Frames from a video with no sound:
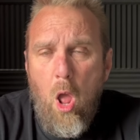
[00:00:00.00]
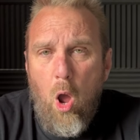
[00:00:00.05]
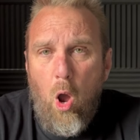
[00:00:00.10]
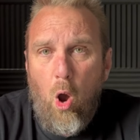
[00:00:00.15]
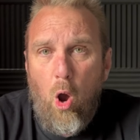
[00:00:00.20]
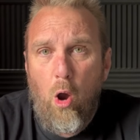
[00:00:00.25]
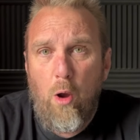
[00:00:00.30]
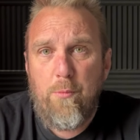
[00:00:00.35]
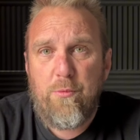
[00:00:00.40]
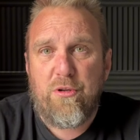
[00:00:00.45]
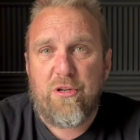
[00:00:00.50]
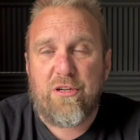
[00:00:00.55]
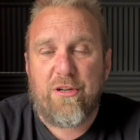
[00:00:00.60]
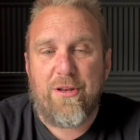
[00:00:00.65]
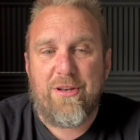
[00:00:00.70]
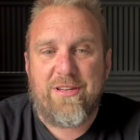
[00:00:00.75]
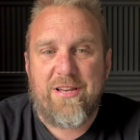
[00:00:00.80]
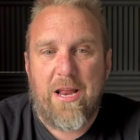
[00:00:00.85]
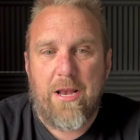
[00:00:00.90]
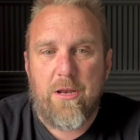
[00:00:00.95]
I'm just
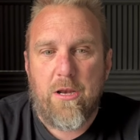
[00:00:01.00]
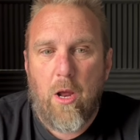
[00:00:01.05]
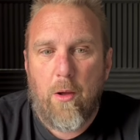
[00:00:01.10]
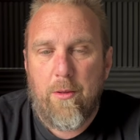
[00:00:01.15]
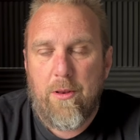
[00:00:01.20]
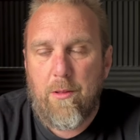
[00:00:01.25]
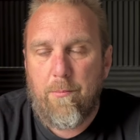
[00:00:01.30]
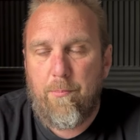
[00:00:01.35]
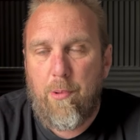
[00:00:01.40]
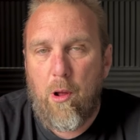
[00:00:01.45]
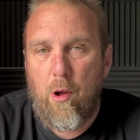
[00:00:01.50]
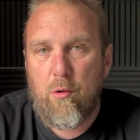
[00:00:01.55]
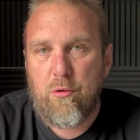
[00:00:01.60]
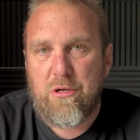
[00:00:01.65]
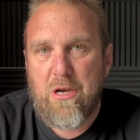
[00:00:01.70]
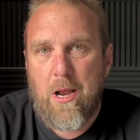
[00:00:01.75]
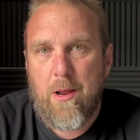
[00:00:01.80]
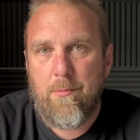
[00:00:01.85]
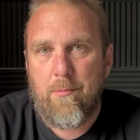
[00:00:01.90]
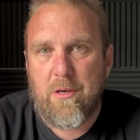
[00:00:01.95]
content knowing that Pearl
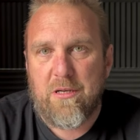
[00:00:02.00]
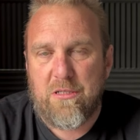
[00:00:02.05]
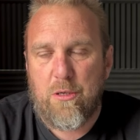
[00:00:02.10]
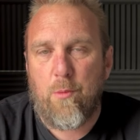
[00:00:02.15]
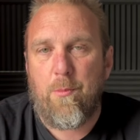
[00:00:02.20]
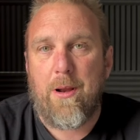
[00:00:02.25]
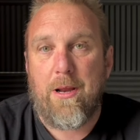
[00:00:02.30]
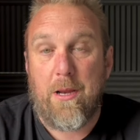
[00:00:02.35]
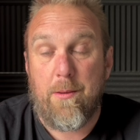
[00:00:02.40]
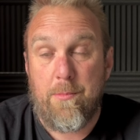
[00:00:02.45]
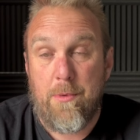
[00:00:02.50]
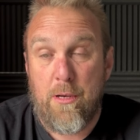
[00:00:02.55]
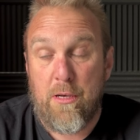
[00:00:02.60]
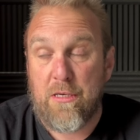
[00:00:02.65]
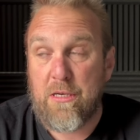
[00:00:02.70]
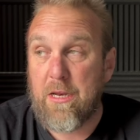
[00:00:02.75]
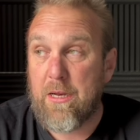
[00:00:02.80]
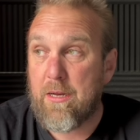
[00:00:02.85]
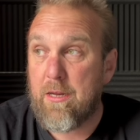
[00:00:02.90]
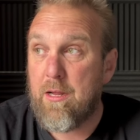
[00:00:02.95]
Jam are still making
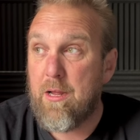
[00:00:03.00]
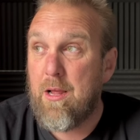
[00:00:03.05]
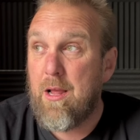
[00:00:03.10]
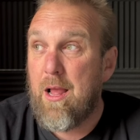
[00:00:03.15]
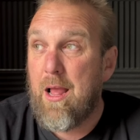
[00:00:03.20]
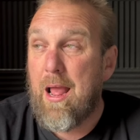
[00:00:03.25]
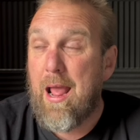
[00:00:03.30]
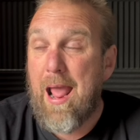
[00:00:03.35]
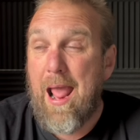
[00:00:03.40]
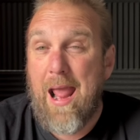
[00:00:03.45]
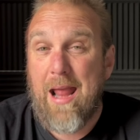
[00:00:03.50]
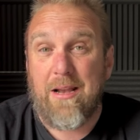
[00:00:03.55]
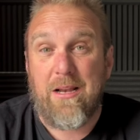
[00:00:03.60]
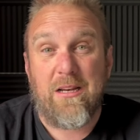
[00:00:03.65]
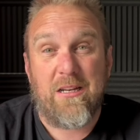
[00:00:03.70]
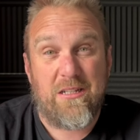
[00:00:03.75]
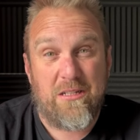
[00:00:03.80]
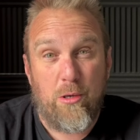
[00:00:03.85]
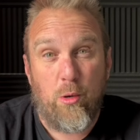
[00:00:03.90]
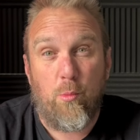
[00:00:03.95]
music and
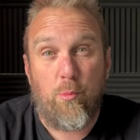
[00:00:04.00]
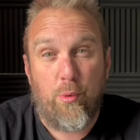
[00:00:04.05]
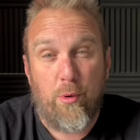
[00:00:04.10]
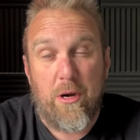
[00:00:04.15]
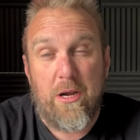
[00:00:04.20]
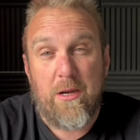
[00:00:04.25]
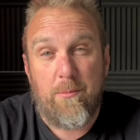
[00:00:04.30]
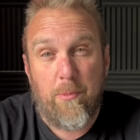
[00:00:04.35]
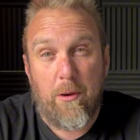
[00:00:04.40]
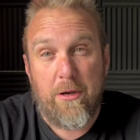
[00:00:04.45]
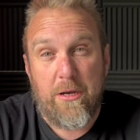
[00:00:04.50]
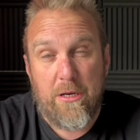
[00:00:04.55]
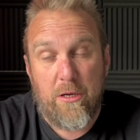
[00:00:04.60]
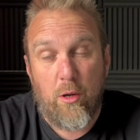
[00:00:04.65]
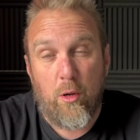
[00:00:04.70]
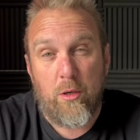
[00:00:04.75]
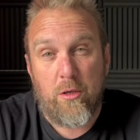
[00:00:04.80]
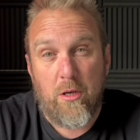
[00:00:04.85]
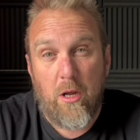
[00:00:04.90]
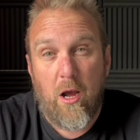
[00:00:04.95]
it's still pretty bloody
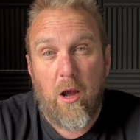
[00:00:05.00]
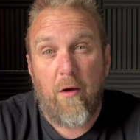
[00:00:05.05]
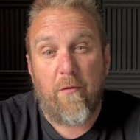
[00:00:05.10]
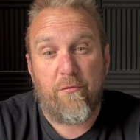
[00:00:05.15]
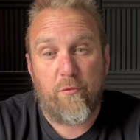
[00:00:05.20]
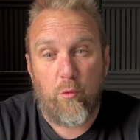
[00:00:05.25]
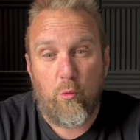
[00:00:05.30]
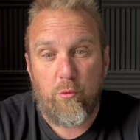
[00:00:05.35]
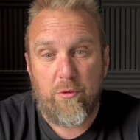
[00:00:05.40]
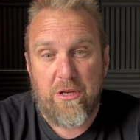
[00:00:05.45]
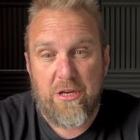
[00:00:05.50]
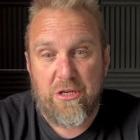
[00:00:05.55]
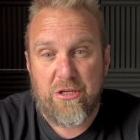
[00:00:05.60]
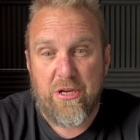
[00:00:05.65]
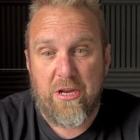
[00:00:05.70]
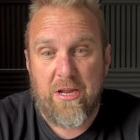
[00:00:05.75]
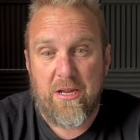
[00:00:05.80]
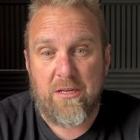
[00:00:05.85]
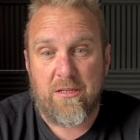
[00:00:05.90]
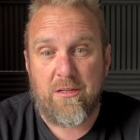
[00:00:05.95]
good after all these
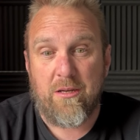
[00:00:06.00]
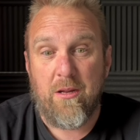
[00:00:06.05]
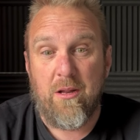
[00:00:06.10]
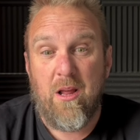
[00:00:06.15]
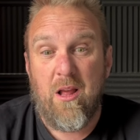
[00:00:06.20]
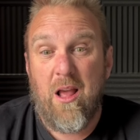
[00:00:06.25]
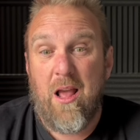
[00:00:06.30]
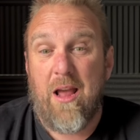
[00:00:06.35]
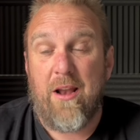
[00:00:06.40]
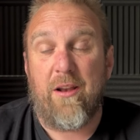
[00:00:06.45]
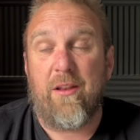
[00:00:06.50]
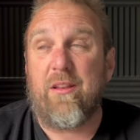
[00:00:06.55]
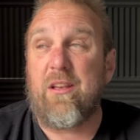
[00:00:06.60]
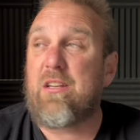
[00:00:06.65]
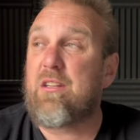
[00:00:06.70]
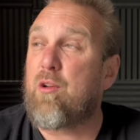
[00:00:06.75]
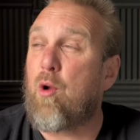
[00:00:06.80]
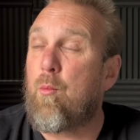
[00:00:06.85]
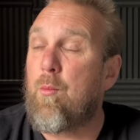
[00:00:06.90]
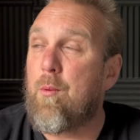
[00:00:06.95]
years. And at this
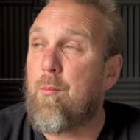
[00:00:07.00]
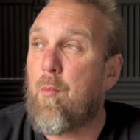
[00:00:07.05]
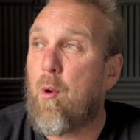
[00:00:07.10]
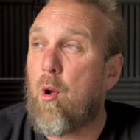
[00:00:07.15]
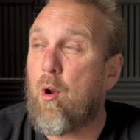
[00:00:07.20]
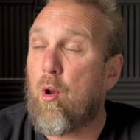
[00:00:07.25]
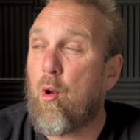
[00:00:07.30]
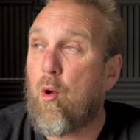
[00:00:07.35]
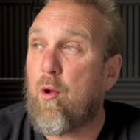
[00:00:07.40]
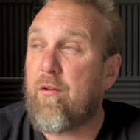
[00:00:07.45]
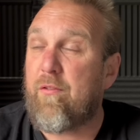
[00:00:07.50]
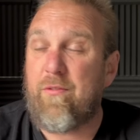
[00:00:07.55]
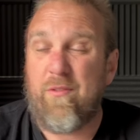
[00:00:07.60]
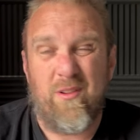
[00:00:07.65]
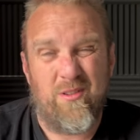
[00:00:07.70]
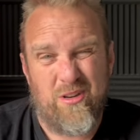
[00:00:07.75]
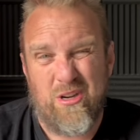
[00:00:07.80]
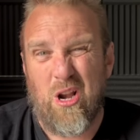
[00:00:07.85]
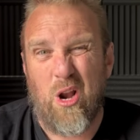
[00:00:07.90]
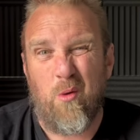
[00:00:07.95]
time in my life,
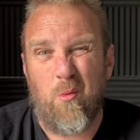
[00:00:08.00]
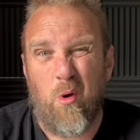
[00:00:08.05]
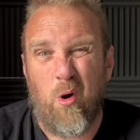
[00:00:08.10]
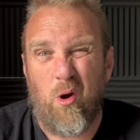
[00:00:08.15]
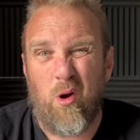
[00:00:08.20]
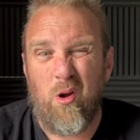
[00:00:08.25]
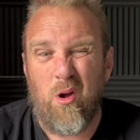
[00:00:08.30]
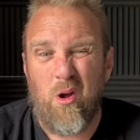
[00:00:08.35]
do you know what?